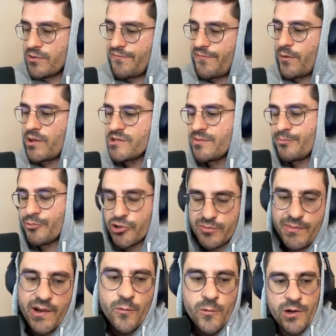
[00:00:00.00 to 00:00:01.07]
If you want to support
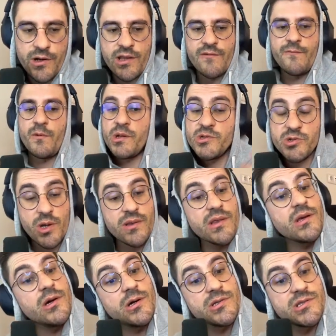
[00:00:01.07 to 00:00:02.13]
my work, if you're enjoying the
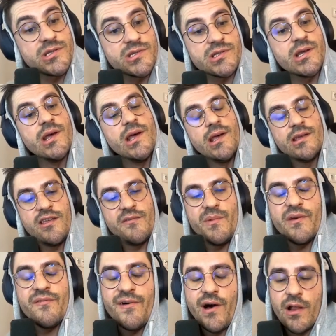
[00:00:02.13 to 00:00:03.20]
content, give me
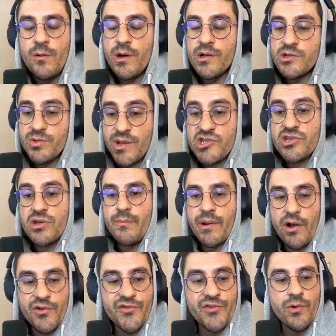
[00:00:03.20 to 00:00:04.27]
a follow on Twitch, but
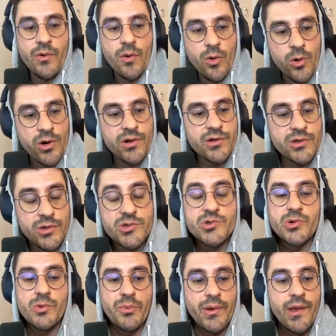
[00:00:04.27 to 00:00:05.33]
also on
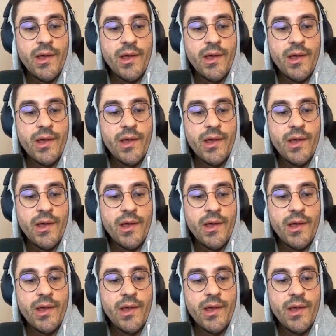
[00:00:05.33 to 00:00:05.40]
YouTube.